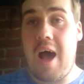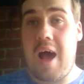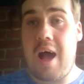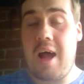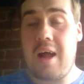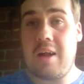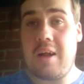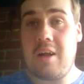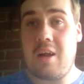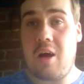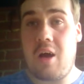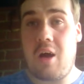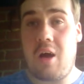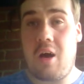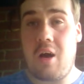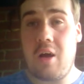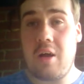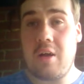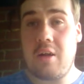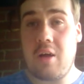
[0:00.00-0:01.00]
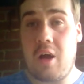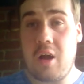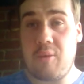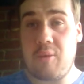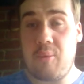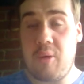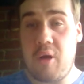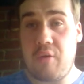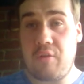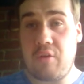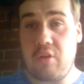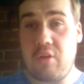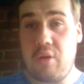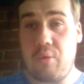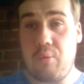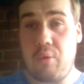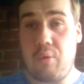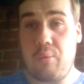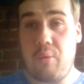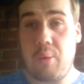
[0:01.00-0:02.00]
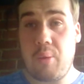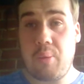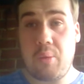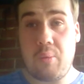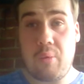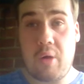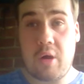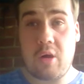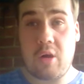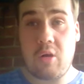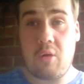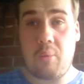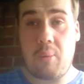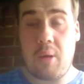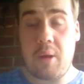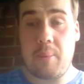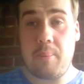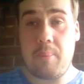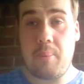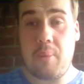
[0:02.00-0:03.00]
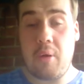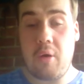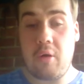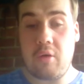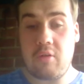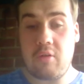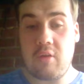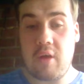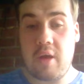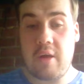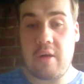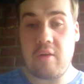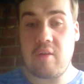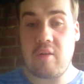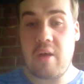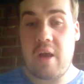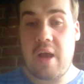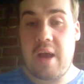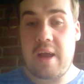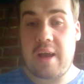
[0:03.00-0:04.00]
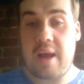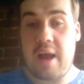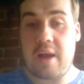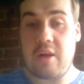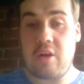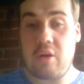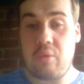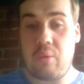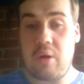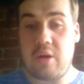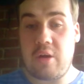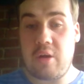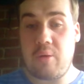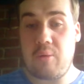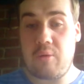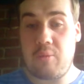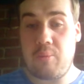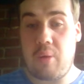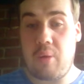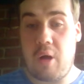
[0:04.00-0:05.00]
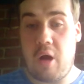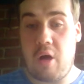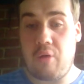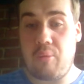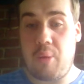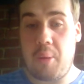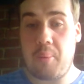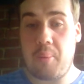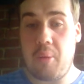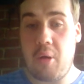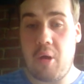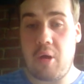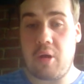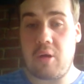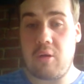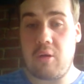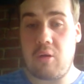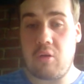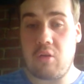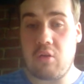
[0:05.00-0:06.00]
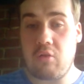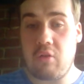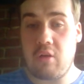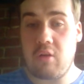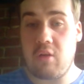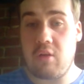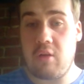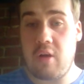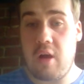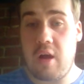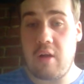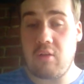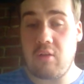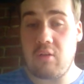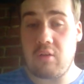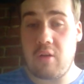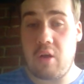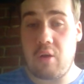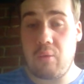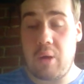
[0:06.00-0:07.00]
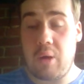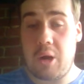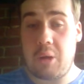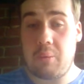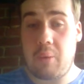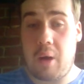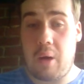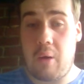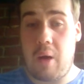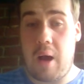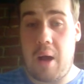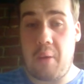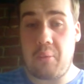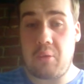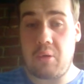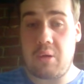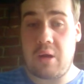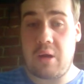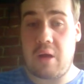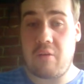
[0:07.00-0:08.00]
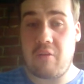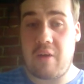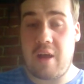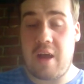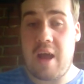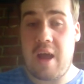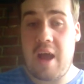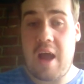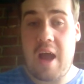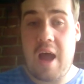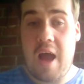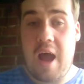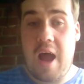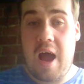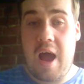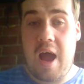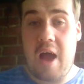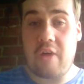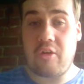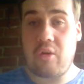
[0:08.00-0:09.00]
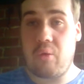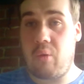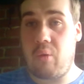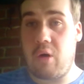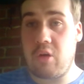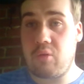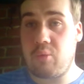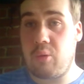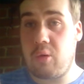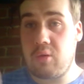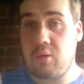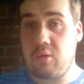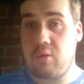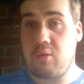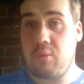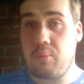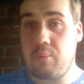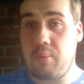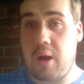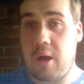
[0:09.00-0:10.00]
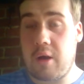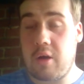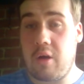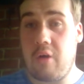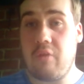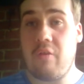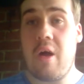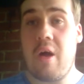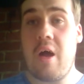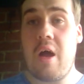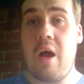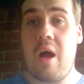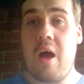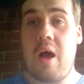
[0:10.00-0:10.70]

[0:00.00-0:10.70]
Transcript: And I tidied my office up for my been working on my book series, getting to a really good part of my book. Lots of twists and turns, it's going really well. Absolutely love it. Hashtag what is what back off.